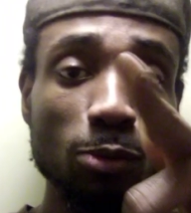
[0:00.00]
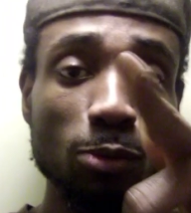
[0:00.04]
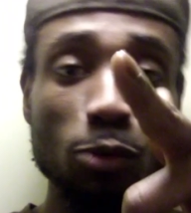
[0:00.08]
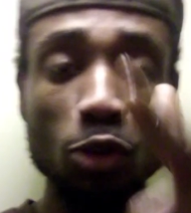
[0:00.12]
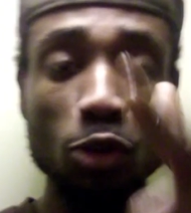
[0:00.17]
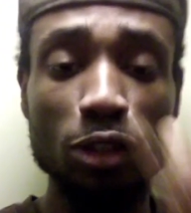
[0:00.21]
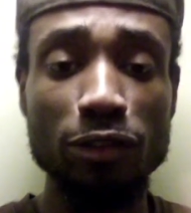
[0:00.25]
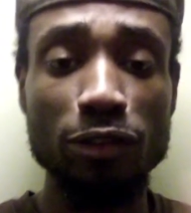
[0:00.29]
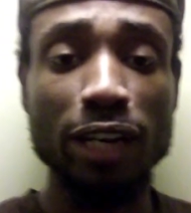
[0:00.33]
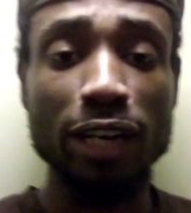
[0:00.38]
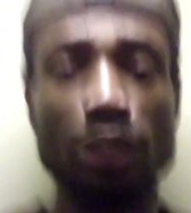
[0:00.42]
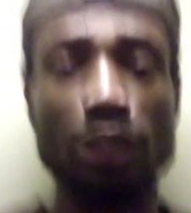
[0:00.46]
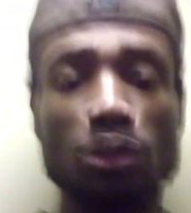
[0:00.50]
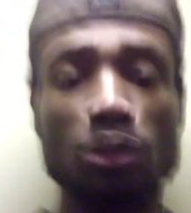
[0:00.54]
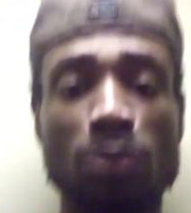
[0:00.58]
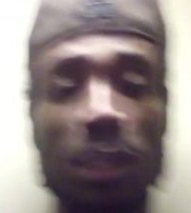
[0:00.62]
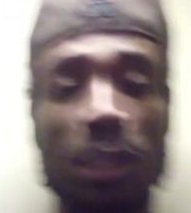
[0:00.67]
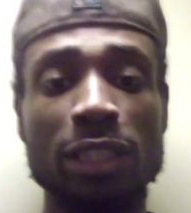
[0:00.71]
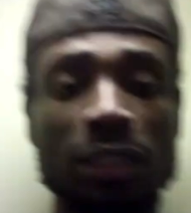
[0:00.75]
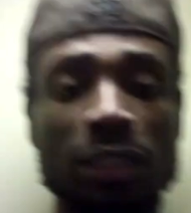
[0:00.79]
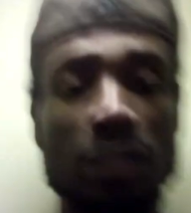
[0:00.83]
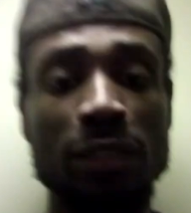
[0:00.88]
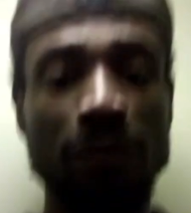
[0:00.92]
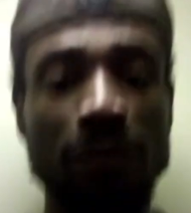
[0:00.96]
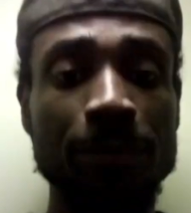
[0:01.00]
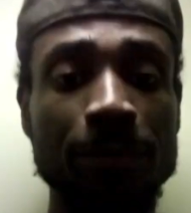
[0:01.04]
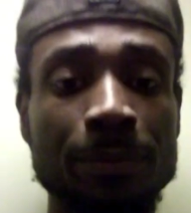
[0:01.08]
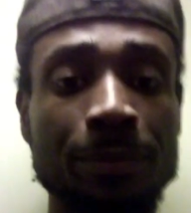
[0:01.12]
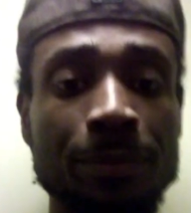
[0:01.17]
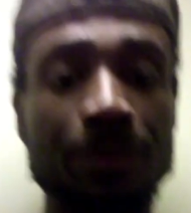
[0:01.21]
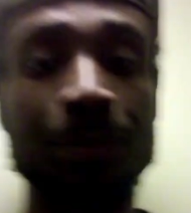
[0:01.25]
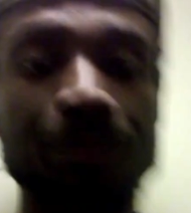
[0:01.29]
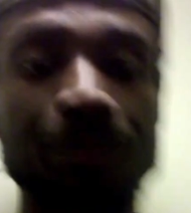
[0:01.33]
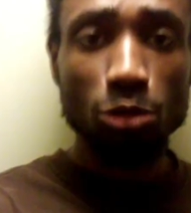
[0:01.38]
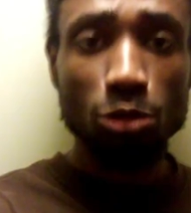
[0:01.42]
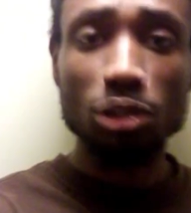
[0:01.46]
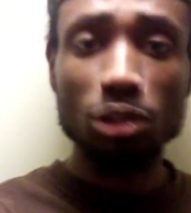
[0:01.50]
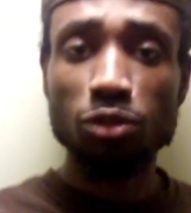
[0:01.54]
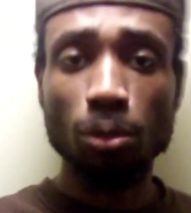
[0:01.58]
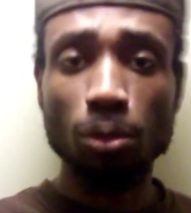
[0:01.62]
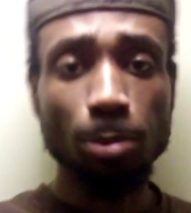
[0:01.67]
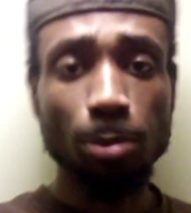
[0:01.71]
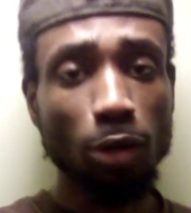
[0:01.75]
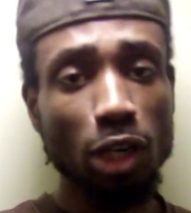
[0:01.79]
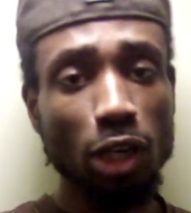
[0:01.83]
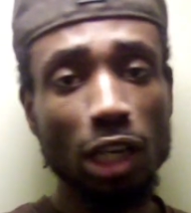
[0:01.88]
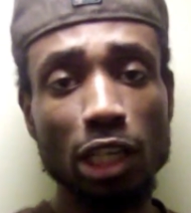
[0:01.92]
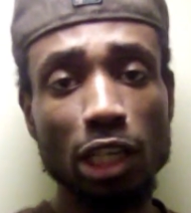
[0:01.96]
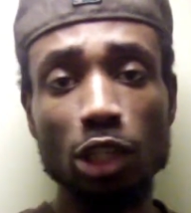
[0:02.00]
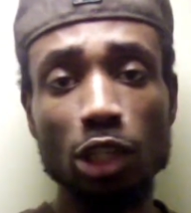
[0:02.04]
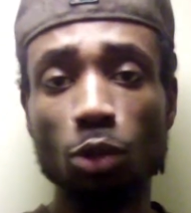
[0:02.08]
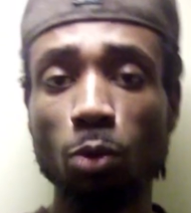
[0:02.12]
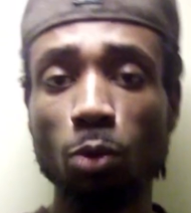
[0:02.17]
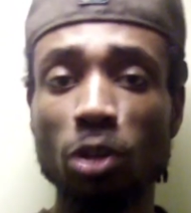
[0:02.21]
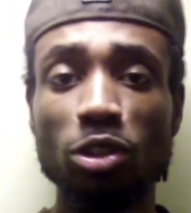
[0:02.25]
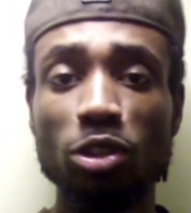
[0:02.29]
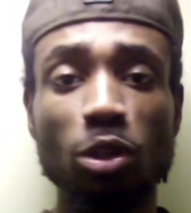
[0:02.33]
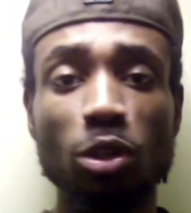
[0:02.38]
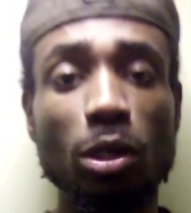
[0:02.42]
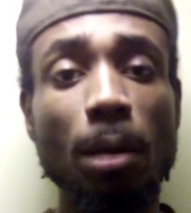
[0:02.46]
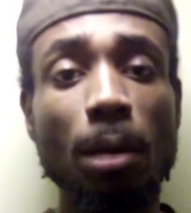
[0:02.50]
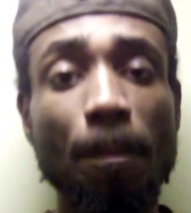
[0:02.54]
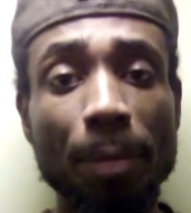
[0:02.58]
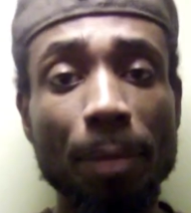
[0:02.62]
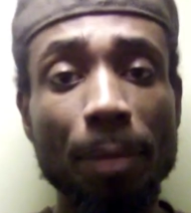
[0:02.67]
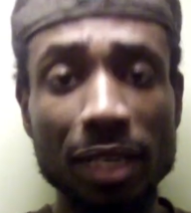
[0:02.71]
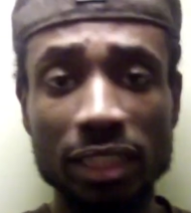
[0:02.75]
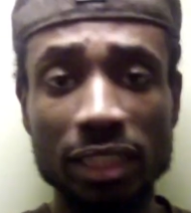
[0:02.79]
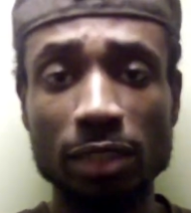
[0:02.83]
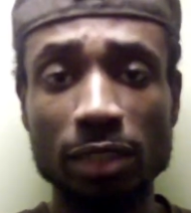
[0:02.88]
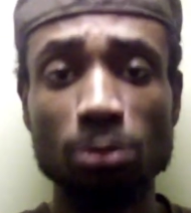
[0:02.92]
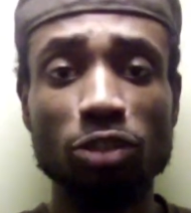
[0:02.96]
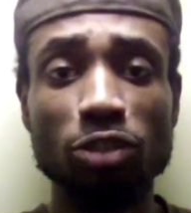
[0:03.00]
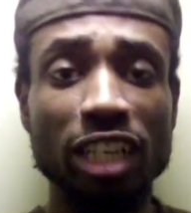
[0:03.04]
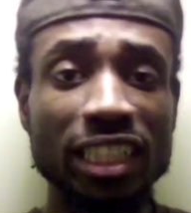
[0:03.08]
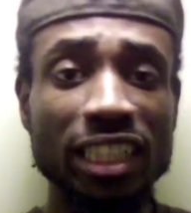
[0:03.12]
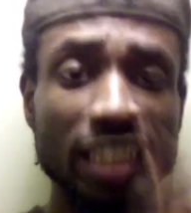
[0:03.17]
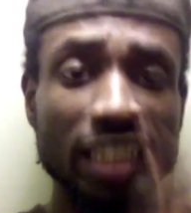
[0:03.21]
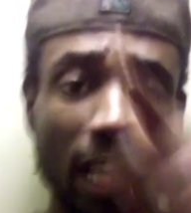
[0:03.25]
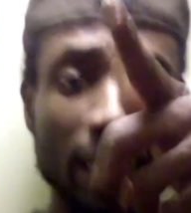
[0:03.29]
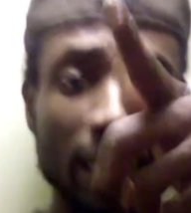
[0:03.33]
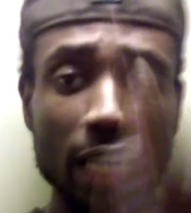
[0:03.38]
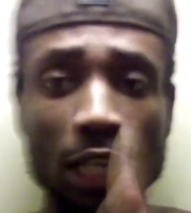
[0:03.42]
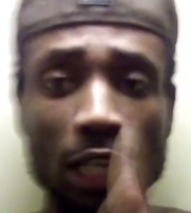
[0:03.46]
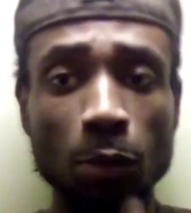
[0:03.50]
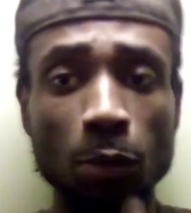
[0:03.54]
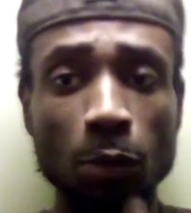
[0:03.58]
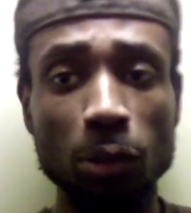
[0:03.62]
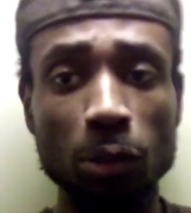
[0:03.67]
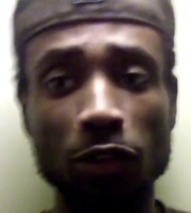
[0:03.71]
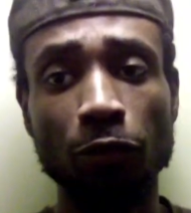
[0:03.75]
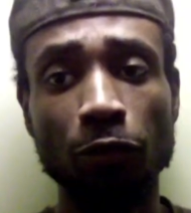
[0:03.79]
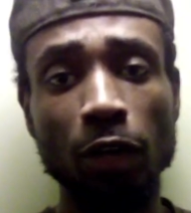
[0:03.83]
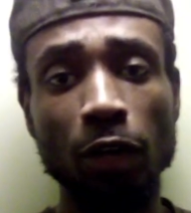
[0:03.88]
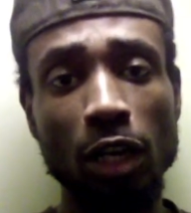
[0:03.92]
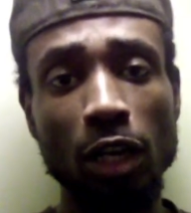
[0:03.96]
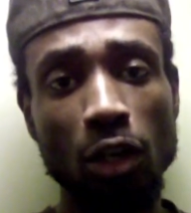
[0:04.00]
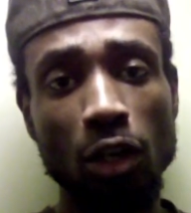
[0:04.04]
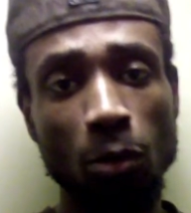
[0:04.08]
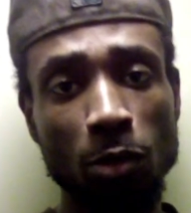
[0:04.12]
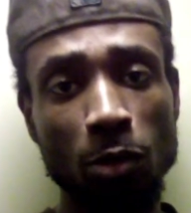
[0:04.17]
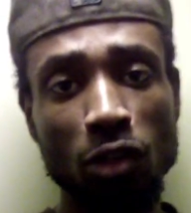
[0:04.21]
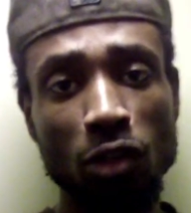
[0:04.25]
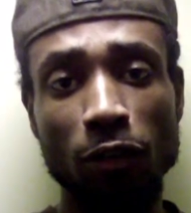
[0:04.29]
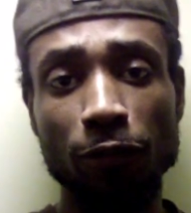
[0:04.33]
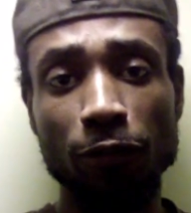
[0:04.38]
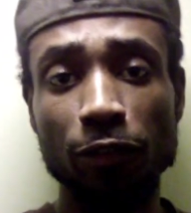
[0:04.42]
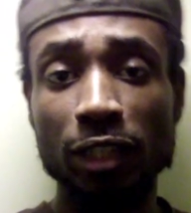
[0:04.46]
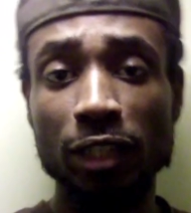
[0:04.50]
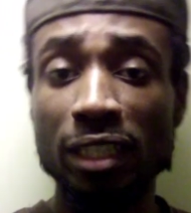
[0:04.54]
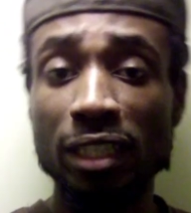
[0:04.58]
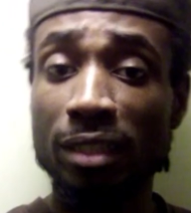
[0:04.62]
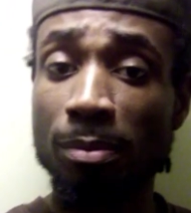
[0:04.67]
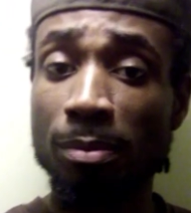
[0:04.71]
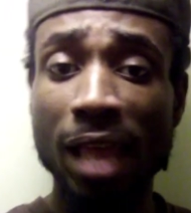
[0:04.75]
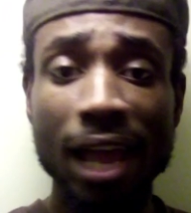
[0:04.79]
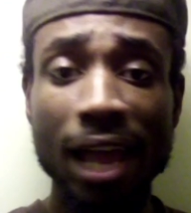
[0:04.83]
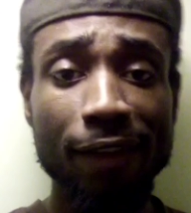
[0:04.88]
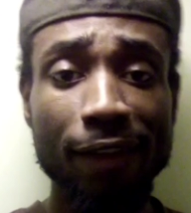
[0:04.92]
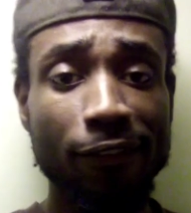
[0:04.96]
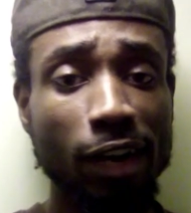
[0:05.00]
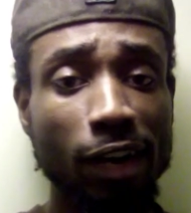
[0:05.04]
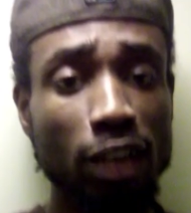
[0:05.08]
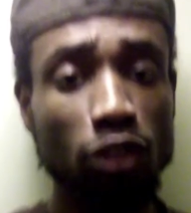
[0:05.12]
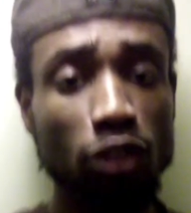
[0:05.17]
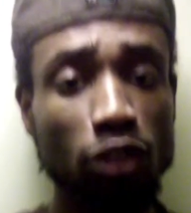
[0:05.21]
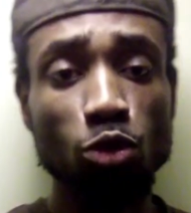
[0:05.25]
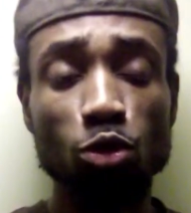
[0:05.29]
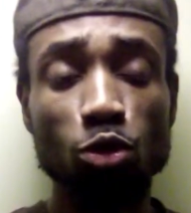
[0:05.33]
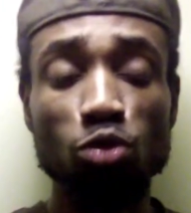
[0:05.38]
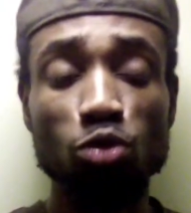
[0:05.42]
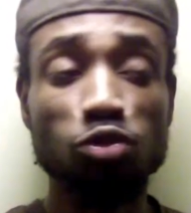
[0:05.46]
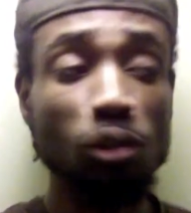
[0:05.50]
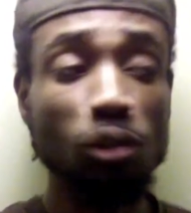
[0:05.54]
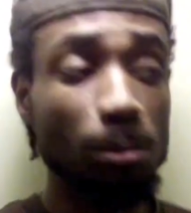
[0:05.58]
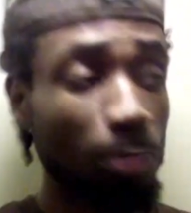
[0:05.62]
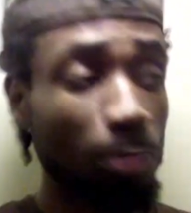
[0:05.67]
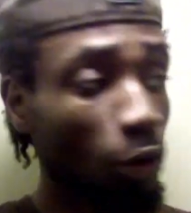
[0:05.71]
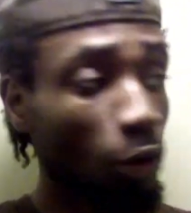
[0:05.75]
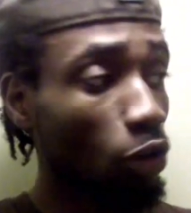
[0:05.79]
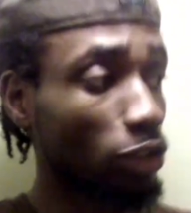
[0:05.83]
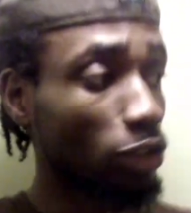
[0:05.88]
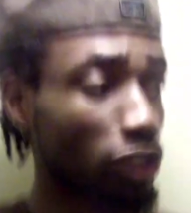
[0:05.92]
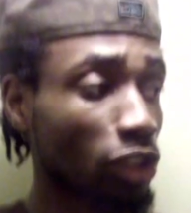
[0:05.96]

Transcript: War and Graduation. Please report out of the world, though, the Bishop Grady letting y'all know what the fuck going on for this Black Fox News report.